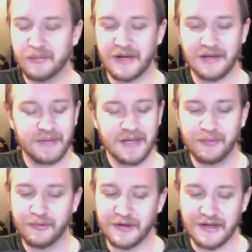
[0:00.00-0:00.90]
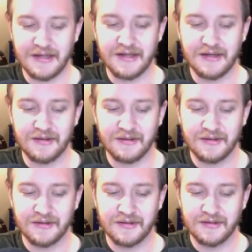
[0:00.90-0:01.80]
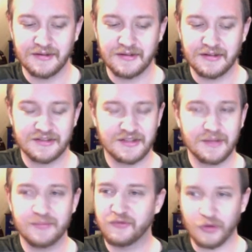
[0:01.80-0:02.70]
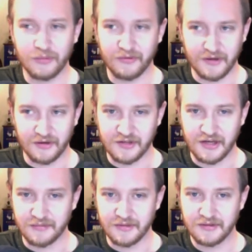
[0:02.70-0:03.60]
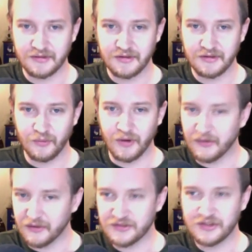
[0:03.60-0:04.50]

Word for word: man, people need some form of entertainment, whether it's yeah.